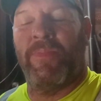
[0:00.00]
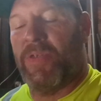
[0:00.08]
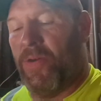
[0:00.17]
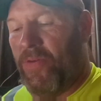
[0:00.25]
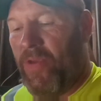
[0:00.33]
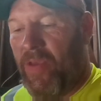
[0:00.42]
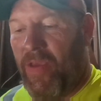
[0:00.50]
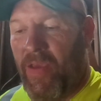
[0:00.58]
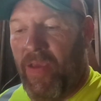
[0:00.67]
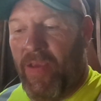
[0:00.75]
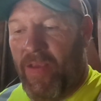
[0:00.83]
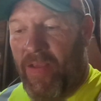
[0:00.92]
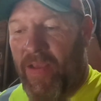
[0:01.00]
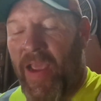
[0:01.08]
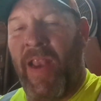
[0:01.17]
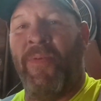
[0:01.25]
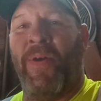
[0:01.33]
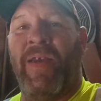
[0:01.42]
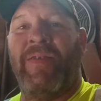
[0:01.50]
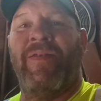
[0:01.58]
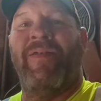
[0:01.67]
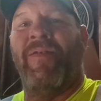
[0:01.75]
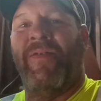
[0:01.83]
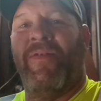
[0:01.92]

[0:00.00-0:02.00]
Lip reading: So anyways,